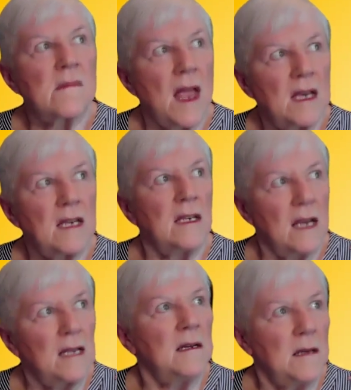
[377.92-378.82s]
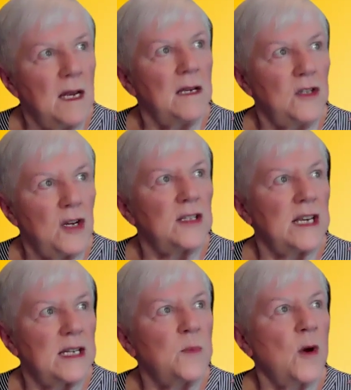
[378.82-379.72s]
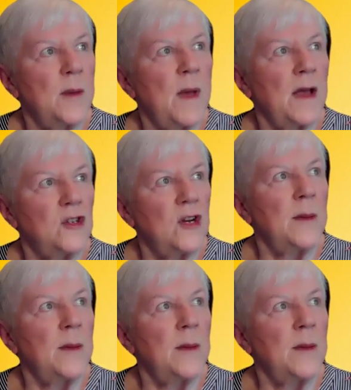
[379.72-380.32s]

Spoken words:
It just is pretty much